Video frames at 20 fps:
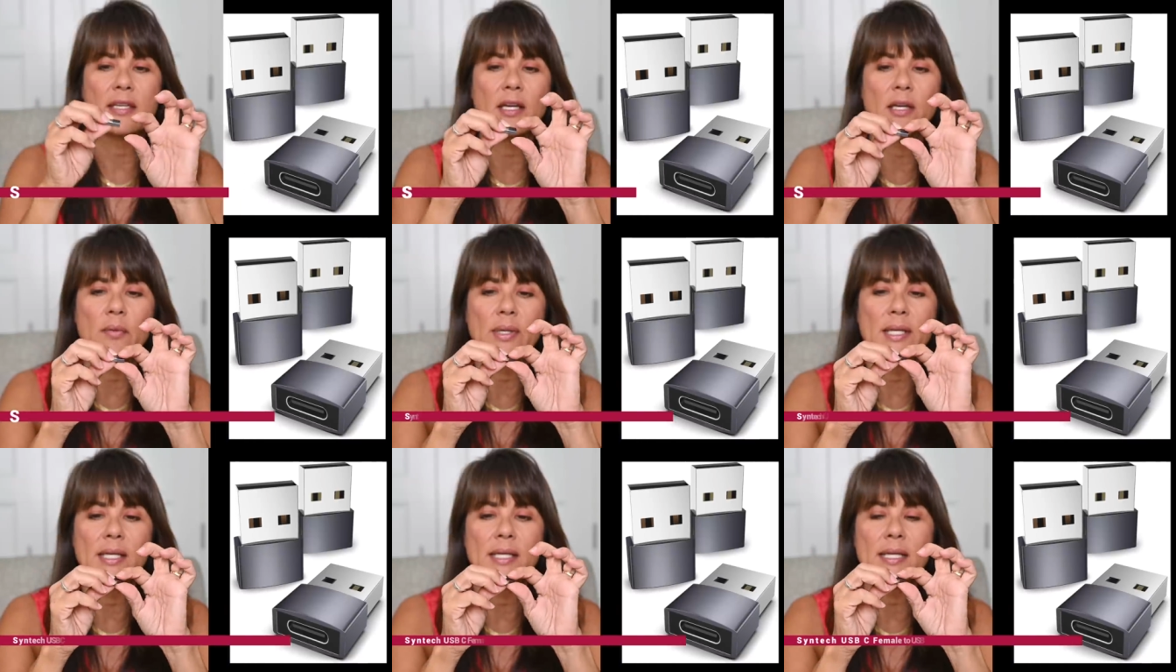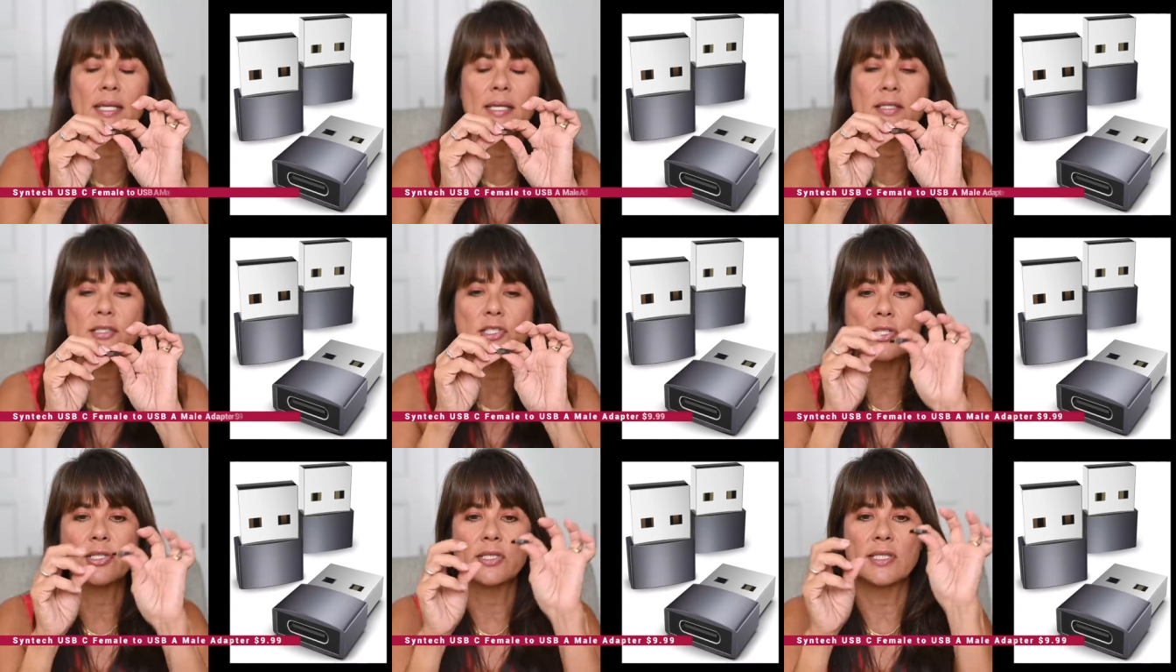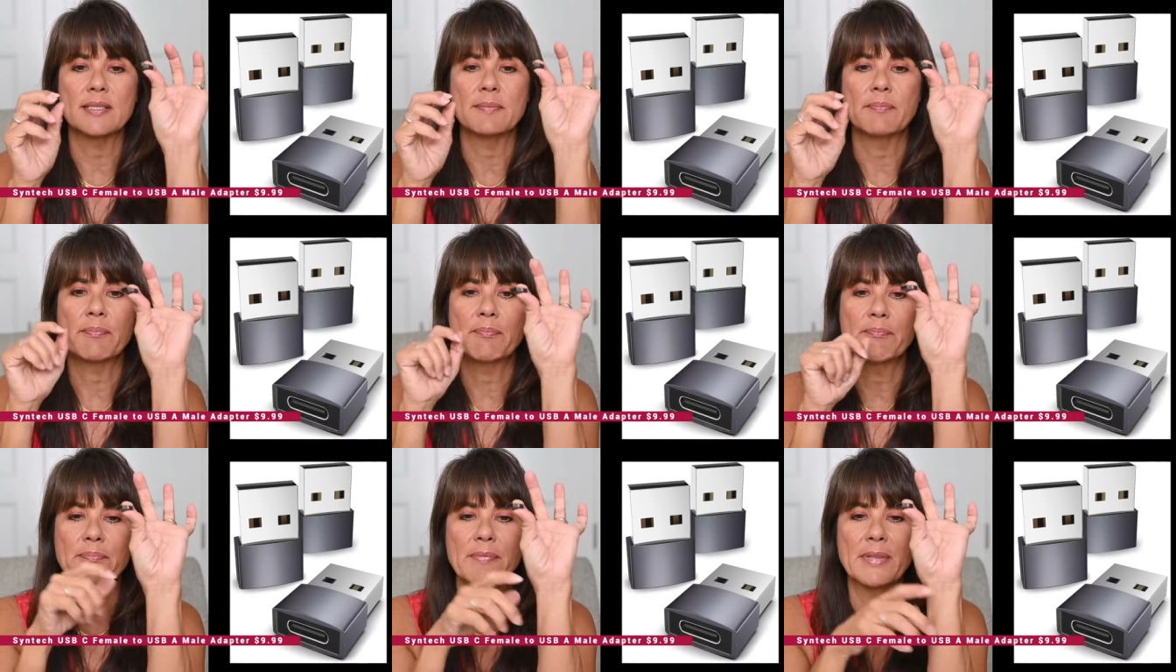go in and turn it
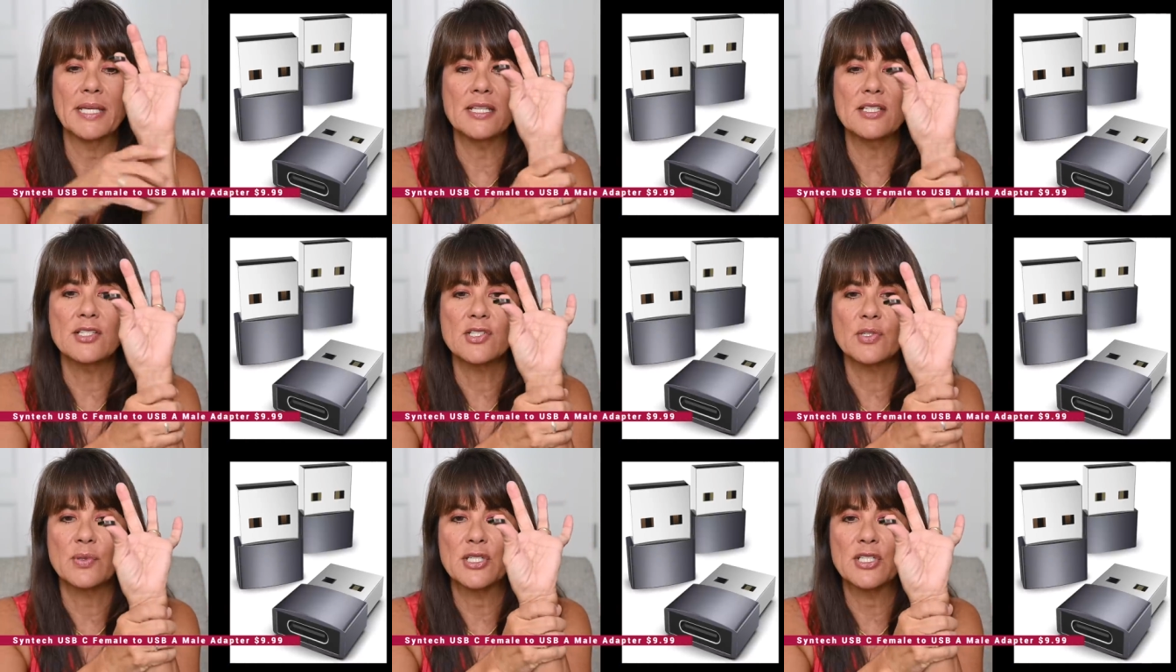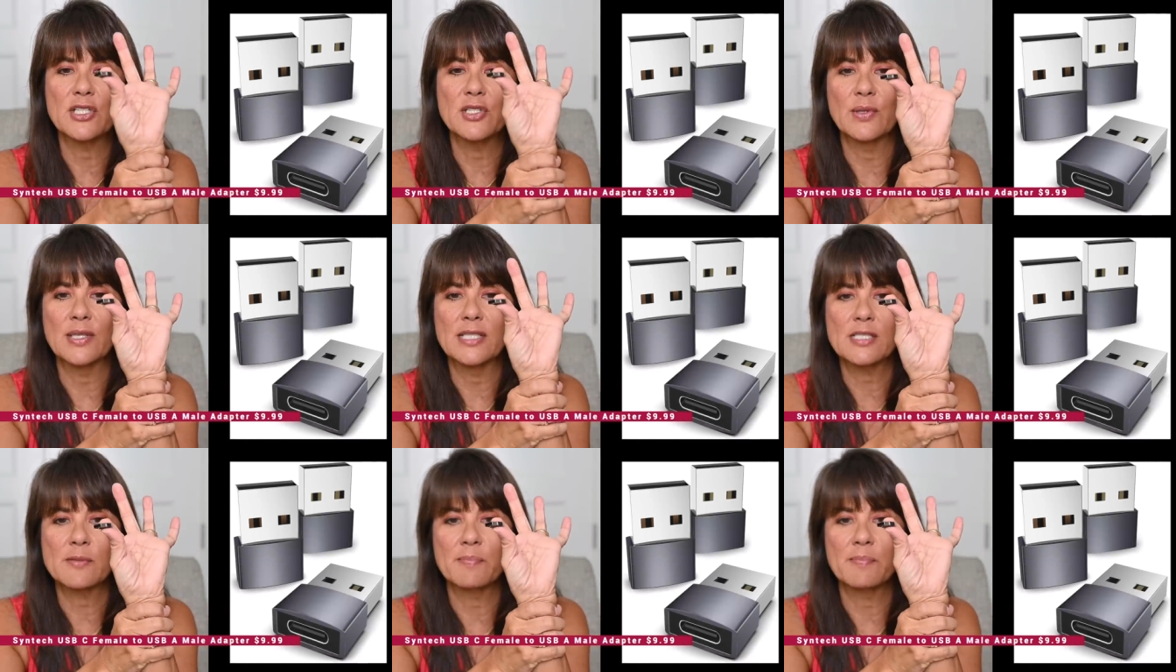into a U S